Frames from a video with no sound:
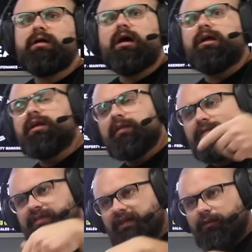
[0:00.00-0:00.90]
Another
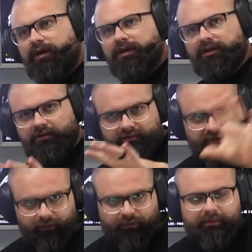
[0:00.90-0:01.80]
thing they want you to do is,
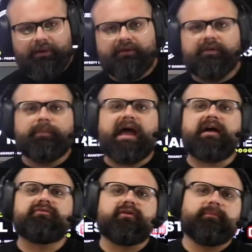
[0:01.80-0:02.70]
like, rebuild the
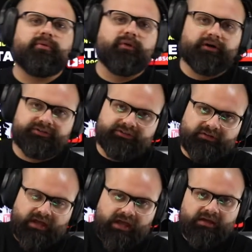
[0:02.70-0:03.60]
back front porch,
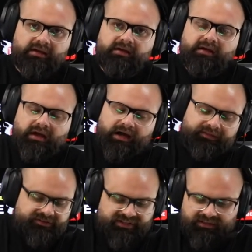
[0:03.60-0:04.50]
okay?
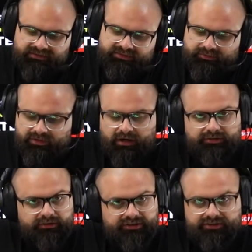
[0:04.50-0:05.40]
They're saying there's some
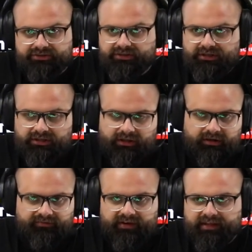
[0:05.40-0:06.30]
structural issues. You need to
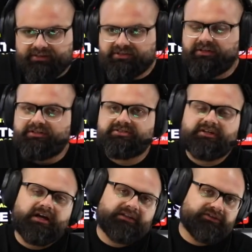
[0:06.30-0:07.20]
clarify that's good. So
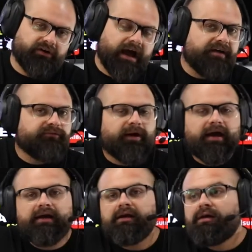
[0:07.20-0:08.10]
you got the
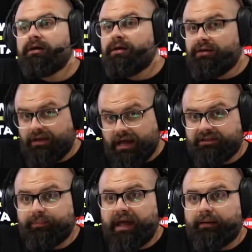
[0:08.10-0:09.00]
driveway. You got
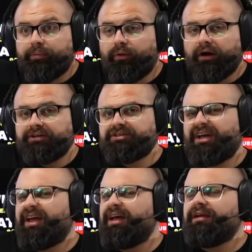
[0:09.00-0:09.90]
the back porch.
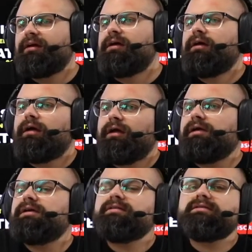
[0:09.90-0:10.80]
And
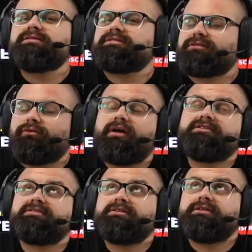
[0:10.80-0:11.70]
in this
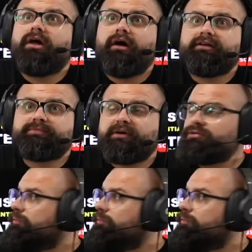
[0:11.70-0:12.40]
crazy long inspection